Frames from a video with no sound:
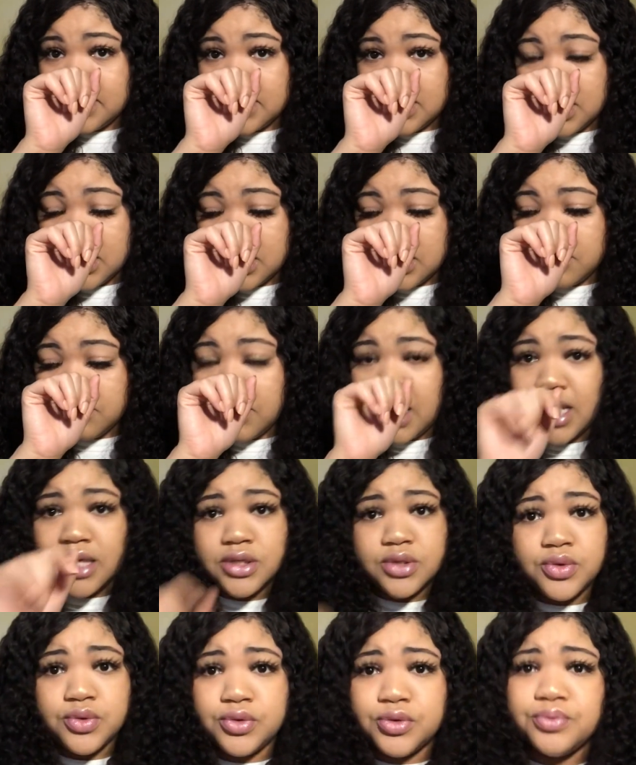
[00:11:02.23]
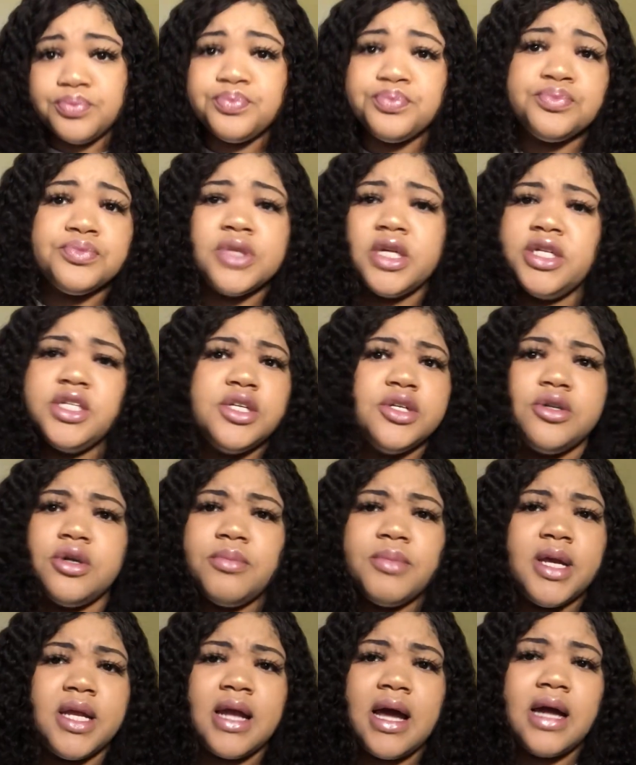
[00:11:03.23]
in high school, he cheated on
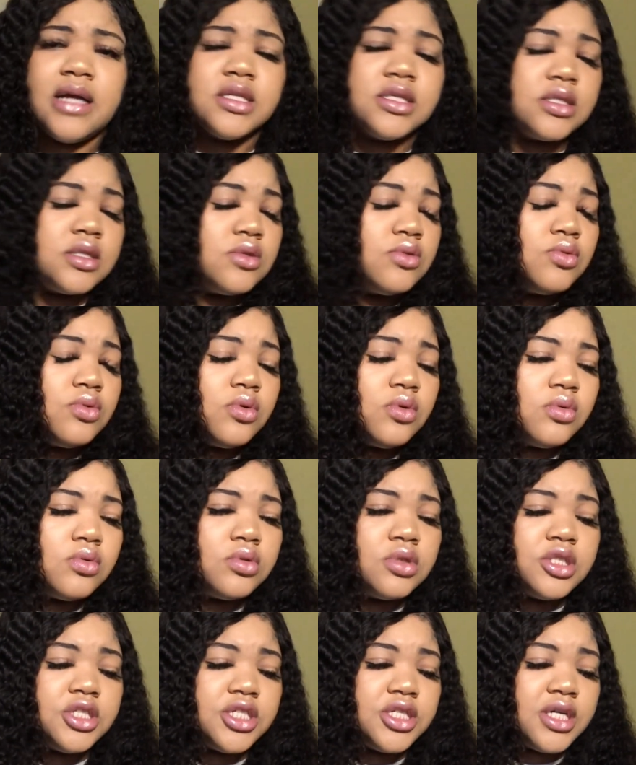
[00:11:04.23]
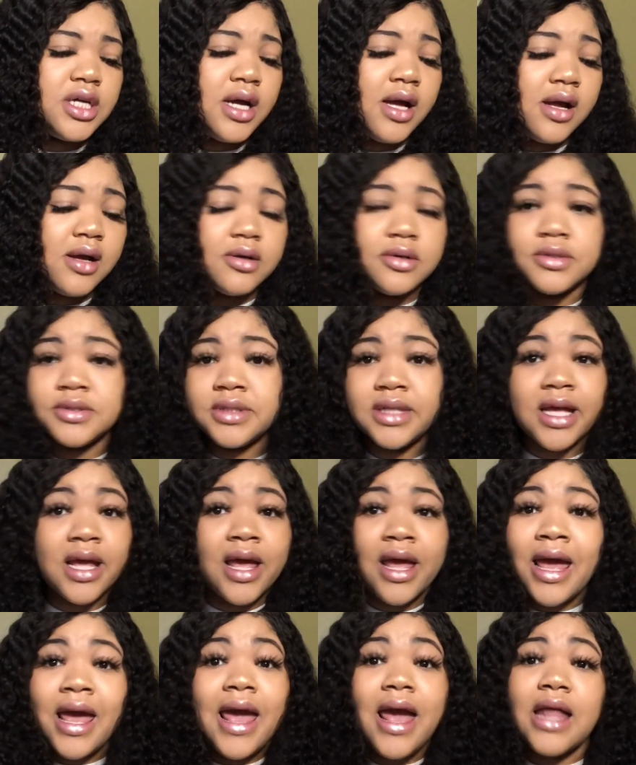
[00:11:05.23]
me, and I just, whoo, child.
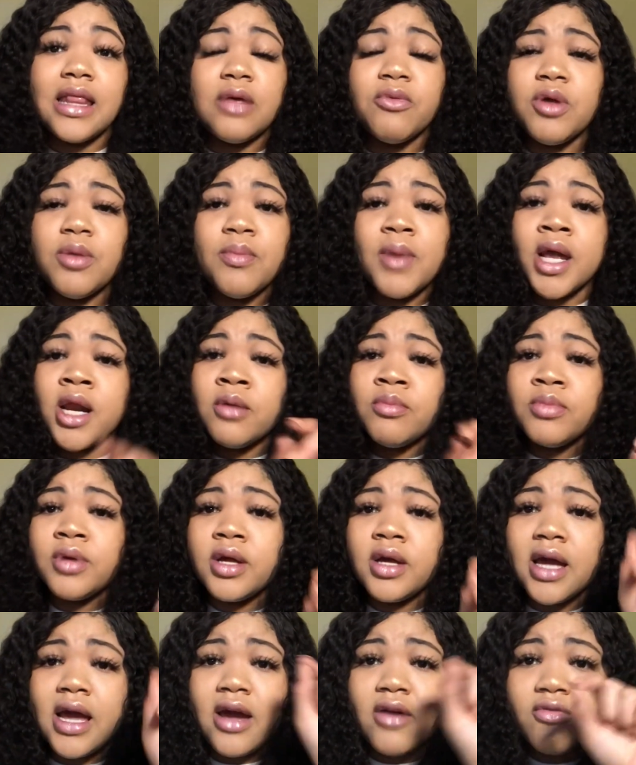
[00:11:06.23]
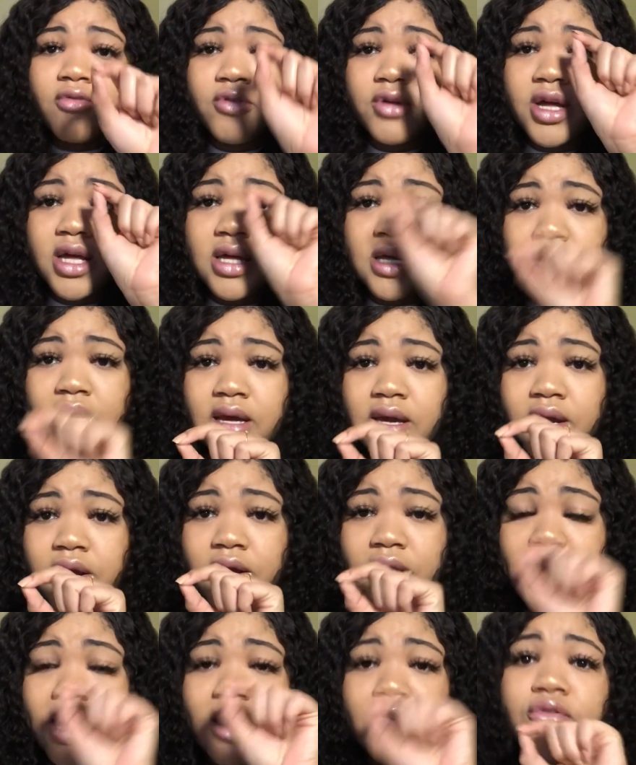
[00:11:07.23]
And then we met up every year
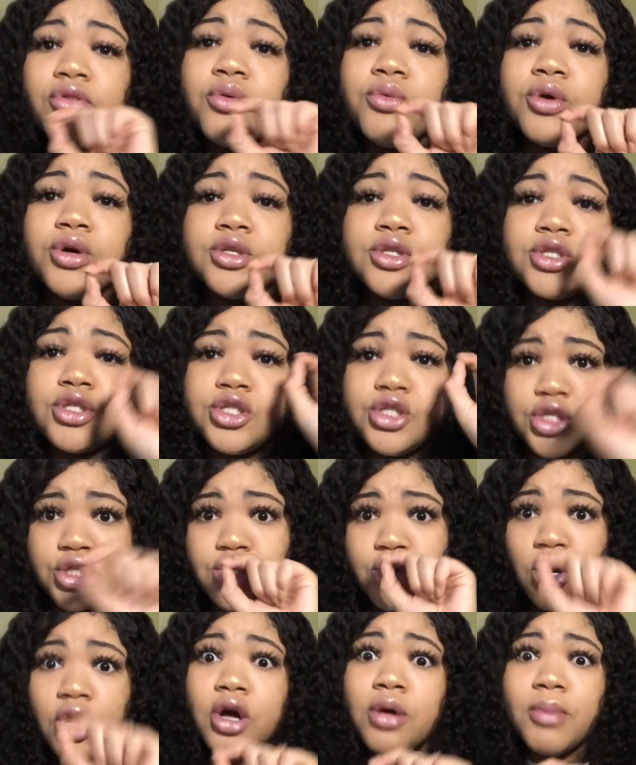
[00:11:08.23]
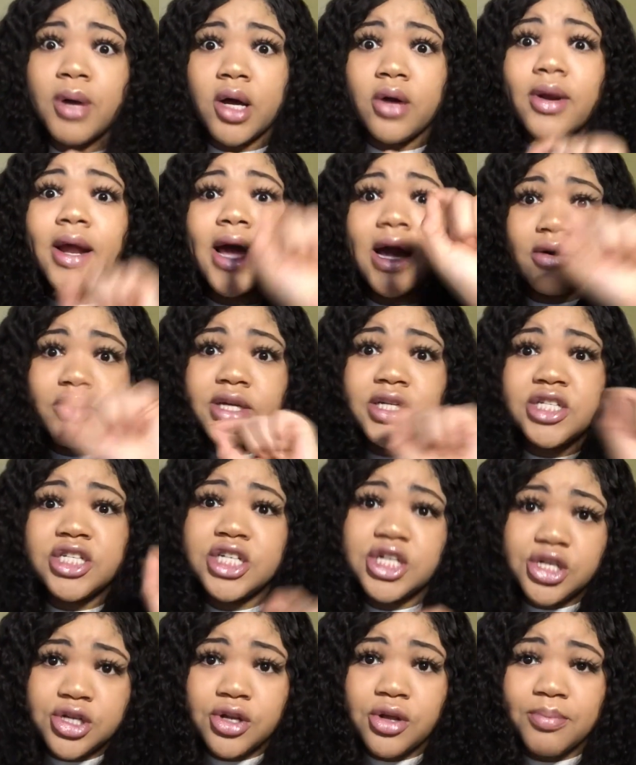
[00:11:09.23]
afterwards to talk about how he
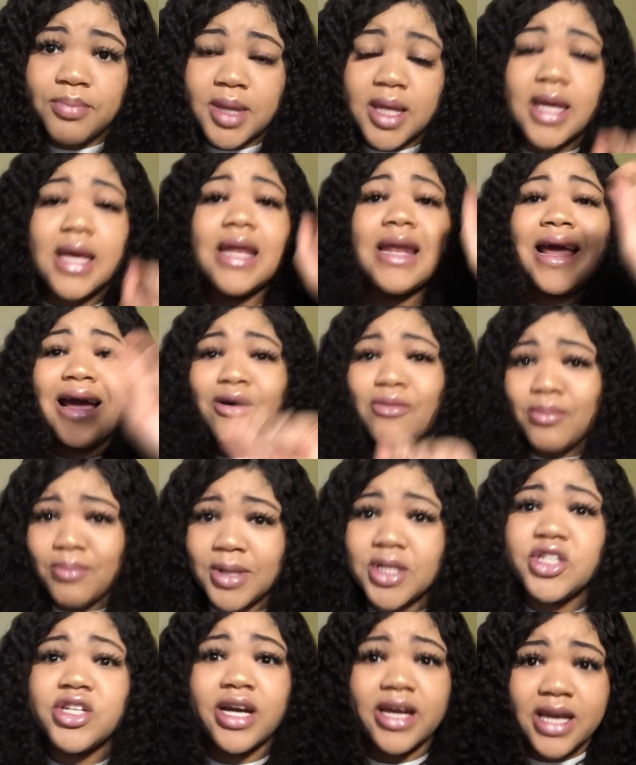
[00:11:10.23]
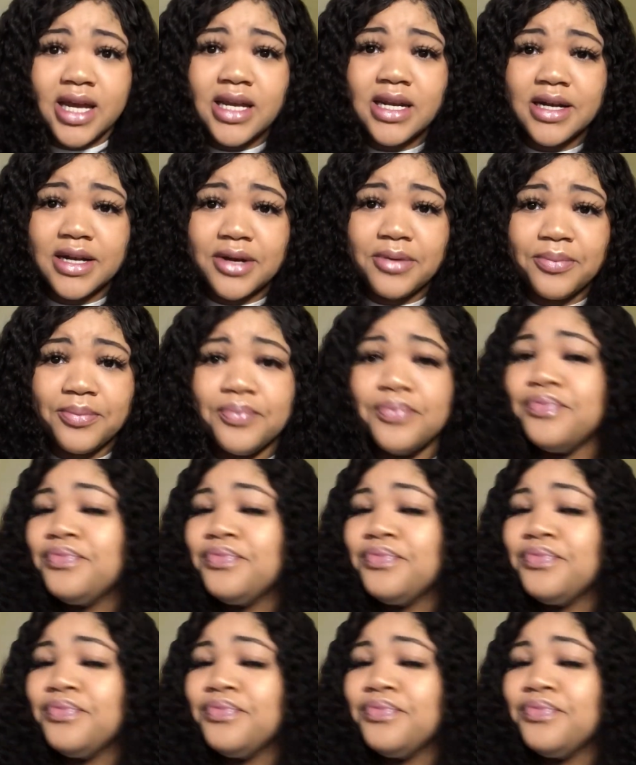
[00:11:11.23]
cheated on me and how much I hated him.